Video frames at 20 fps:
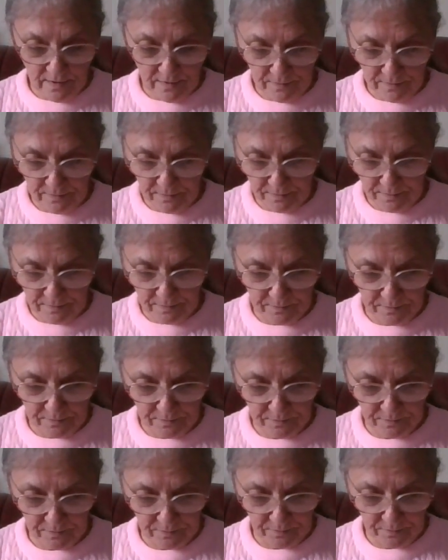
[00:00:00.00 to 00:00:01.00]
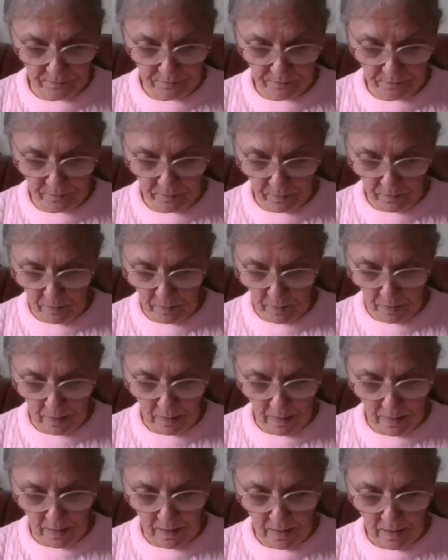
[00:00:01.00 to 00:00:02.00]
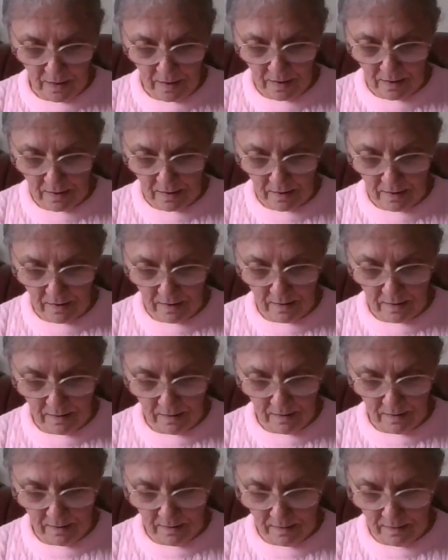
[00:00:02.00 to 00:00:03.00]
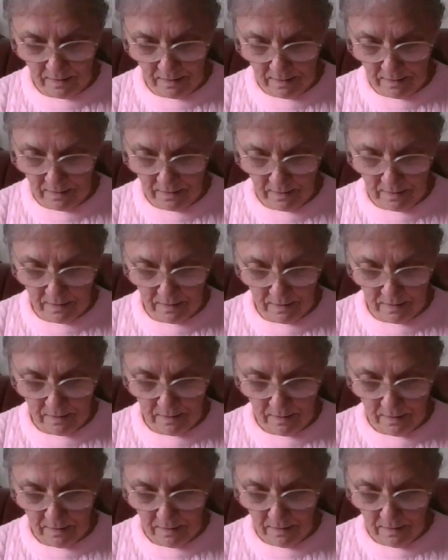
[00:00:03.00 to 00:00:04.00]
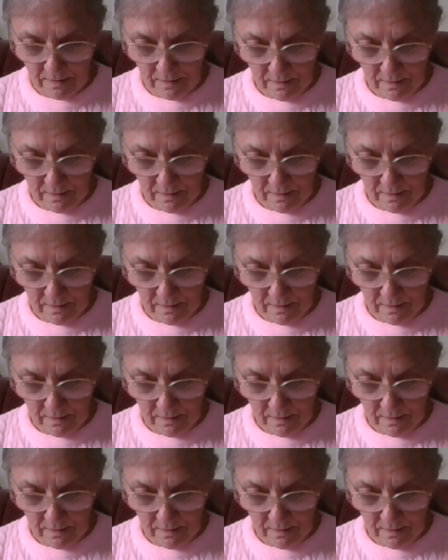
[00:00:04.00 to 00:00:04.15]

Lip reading: Nothing is said.